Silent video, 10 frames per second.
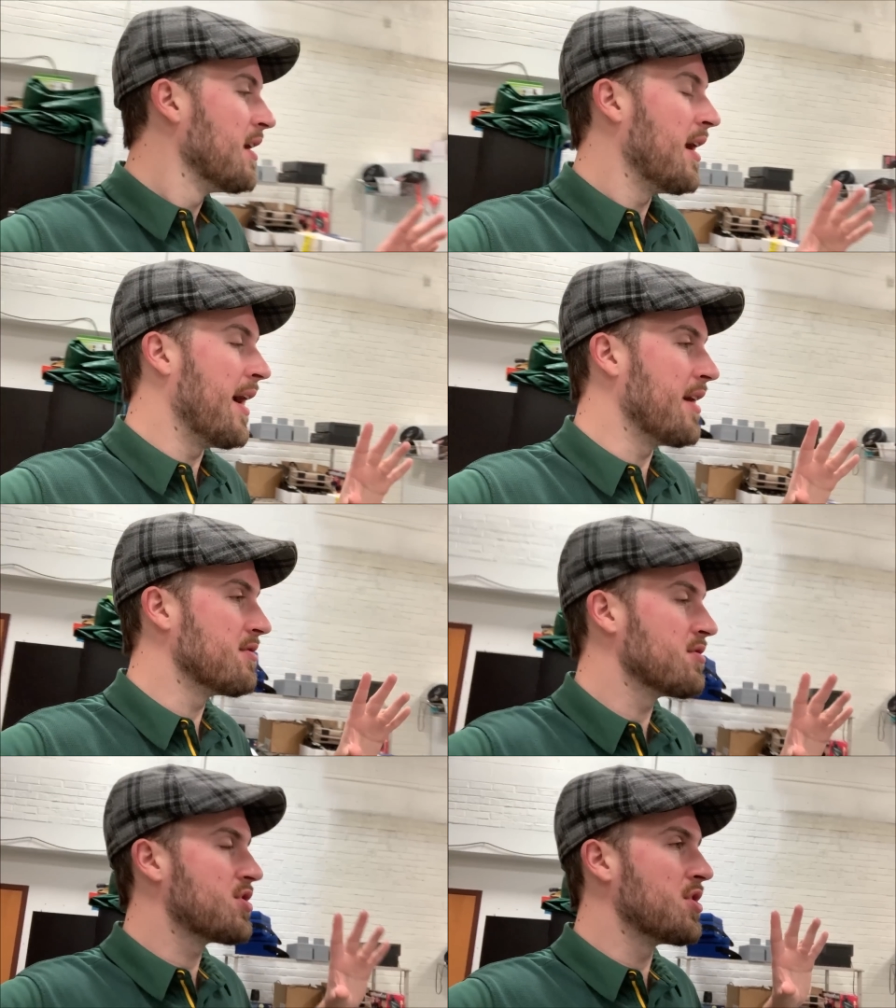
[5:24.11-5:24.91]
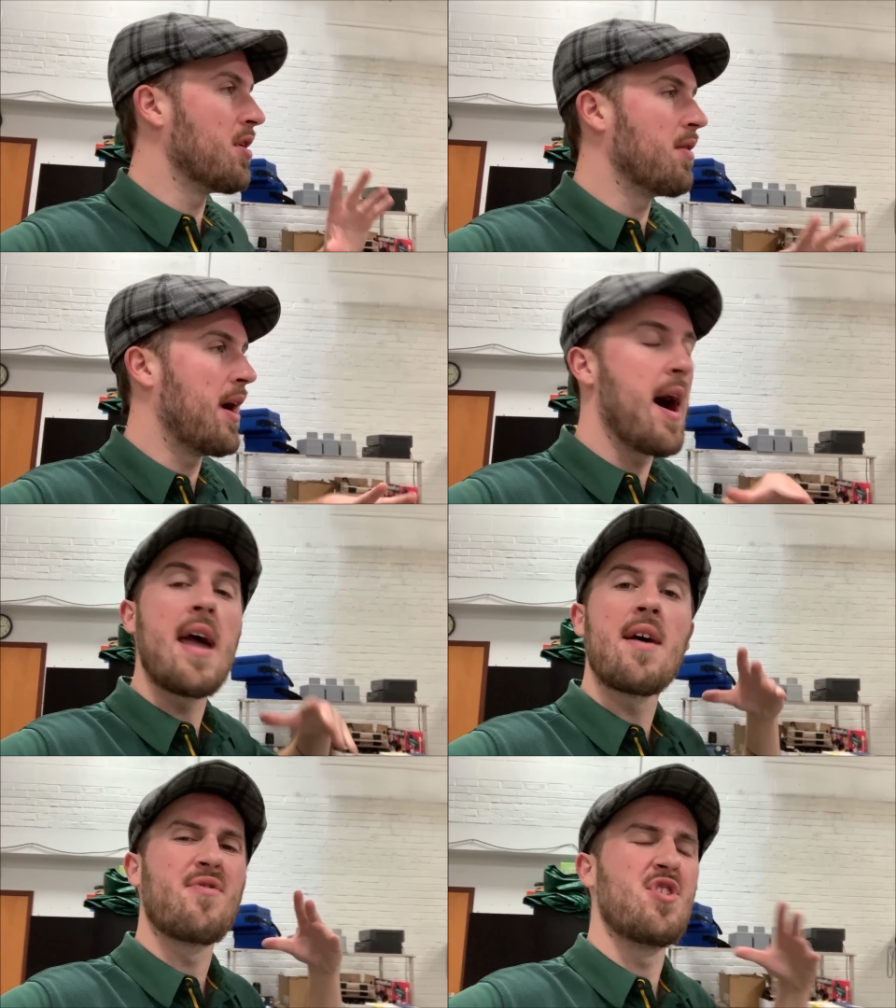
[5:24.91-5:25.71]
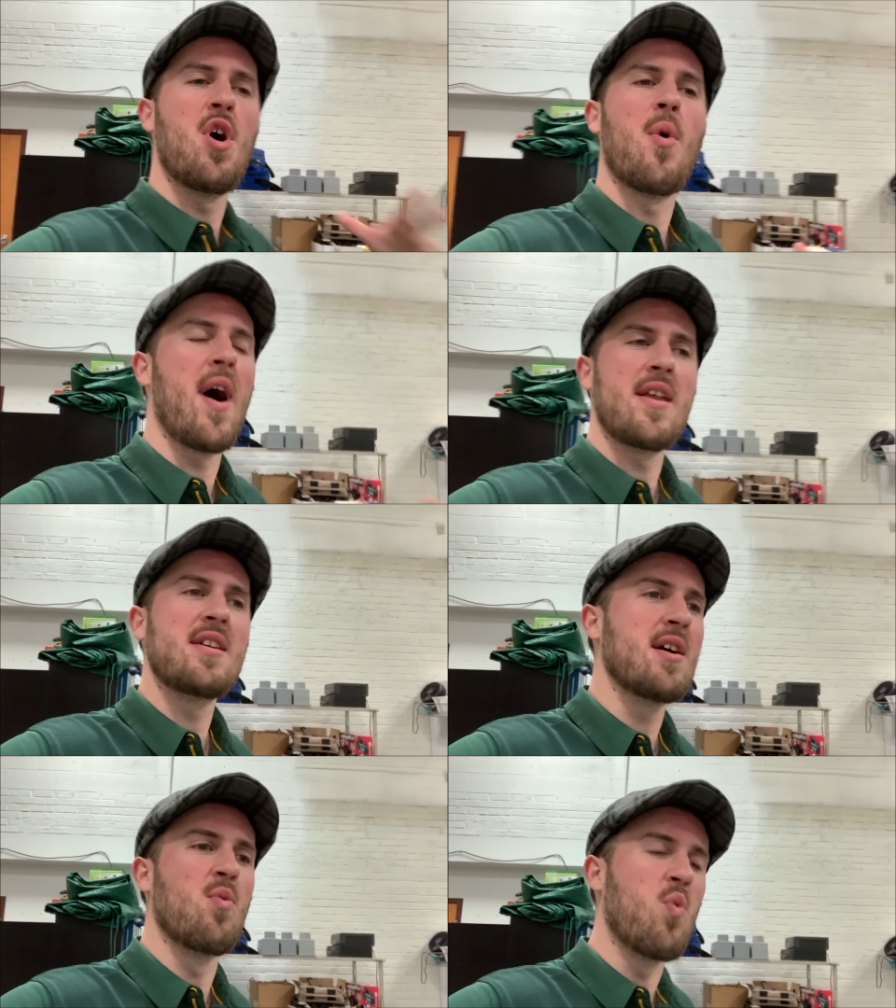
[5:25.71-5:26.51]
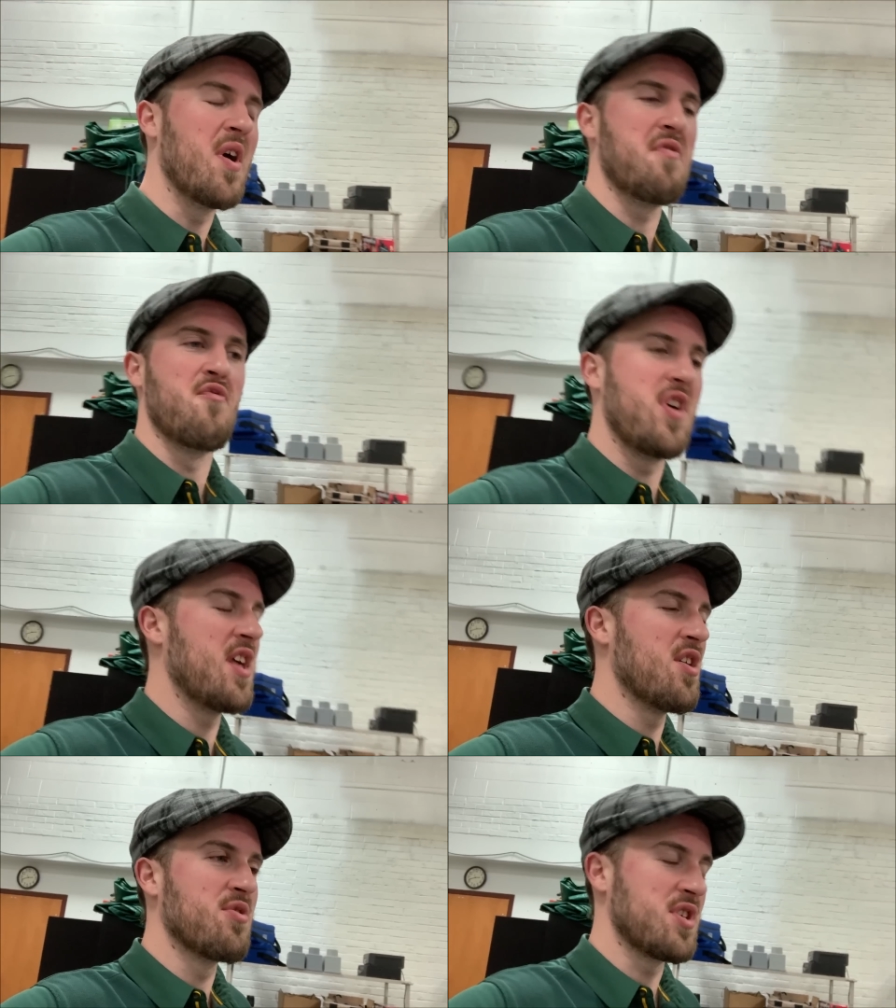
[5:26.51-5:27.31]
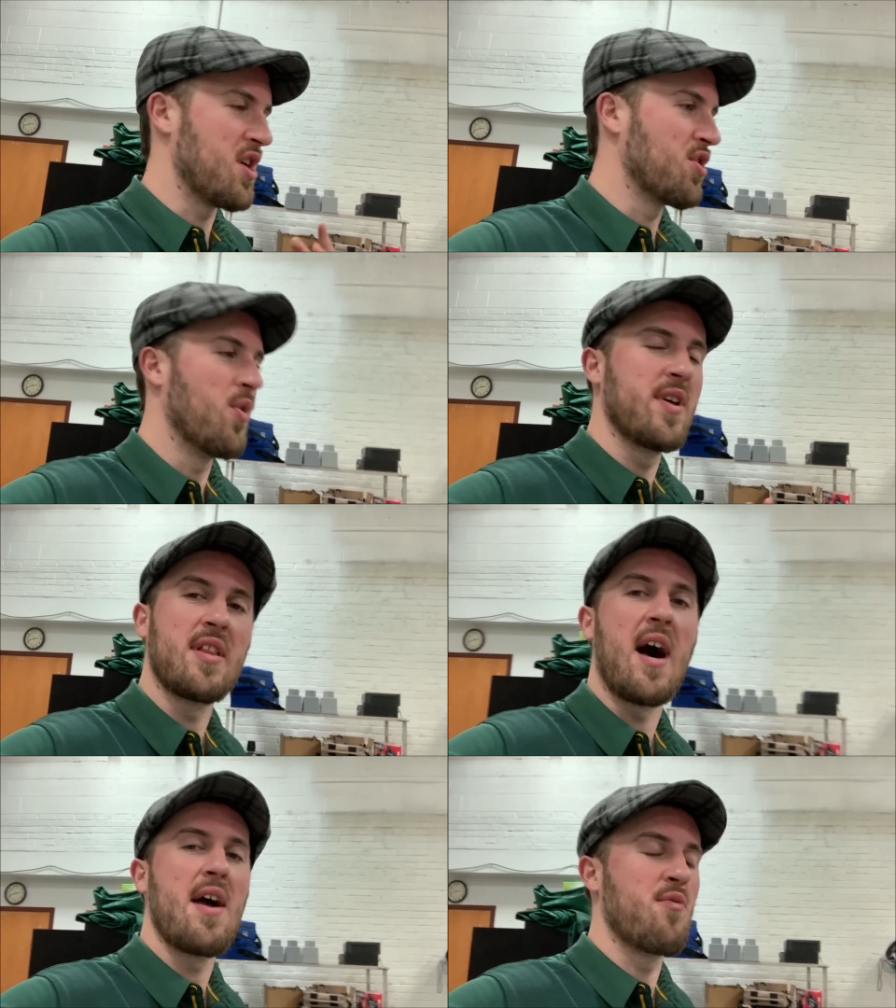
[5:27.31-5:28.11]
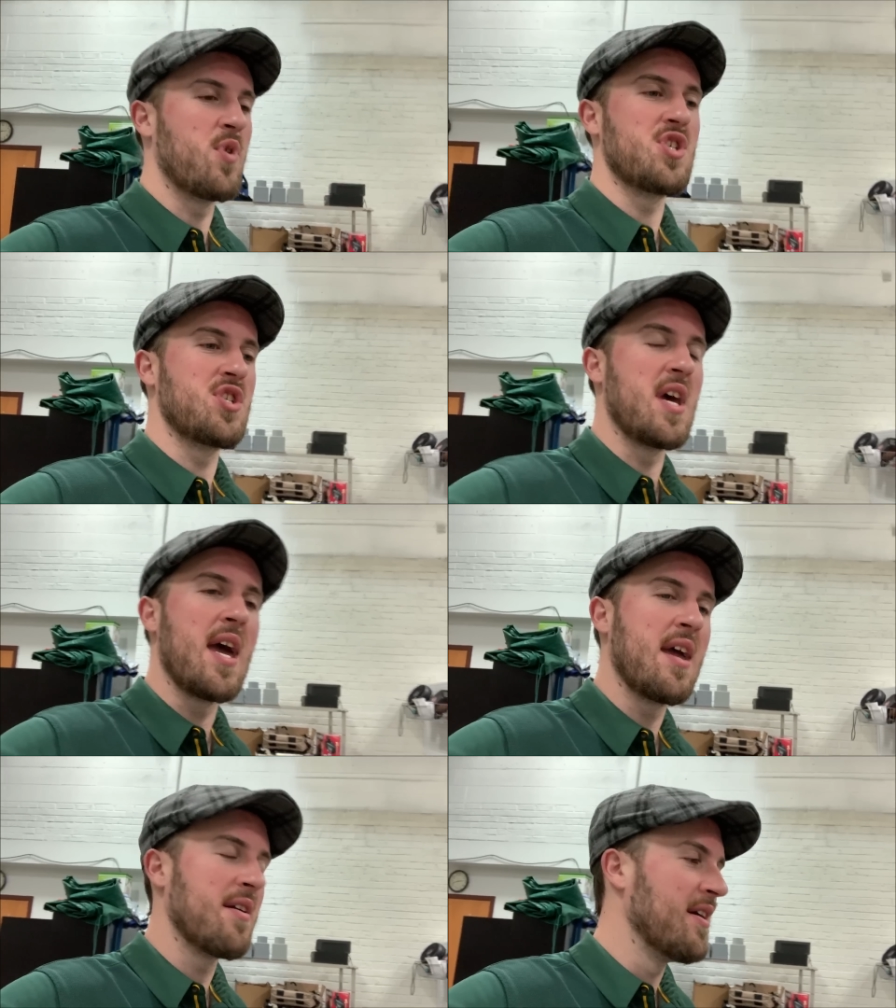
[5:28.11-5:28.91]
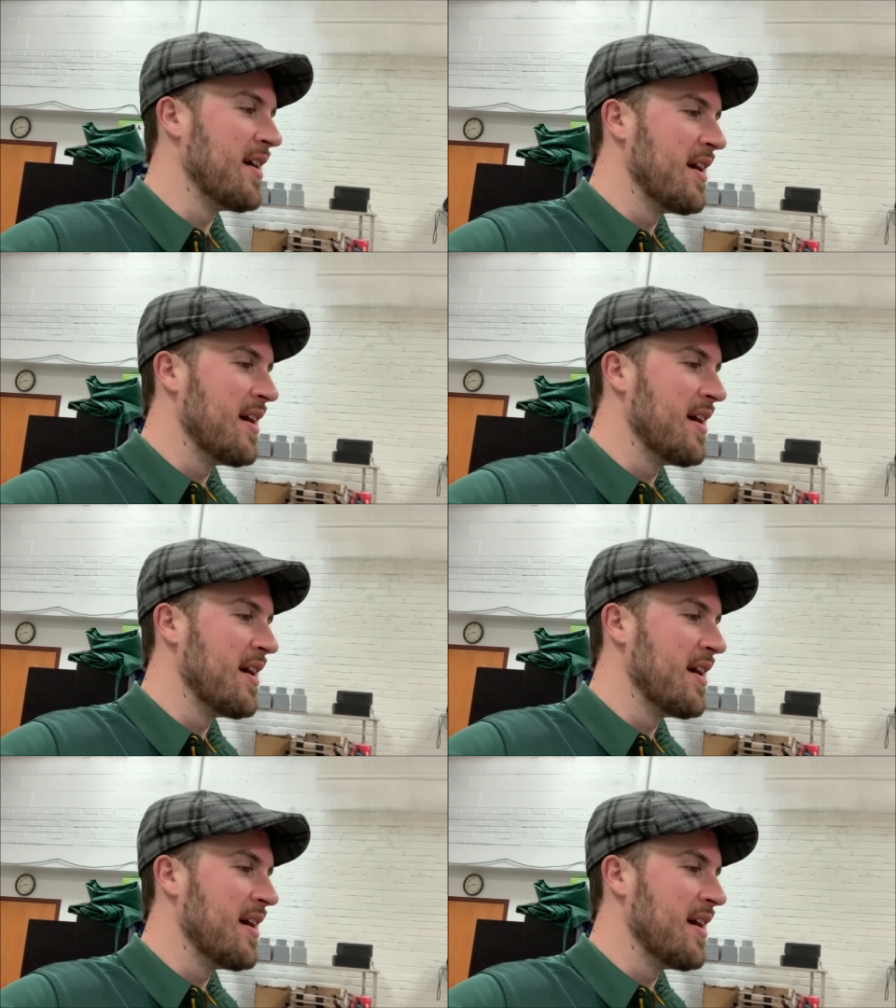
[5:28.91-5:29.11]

And so I have no idea what videos are going live which day.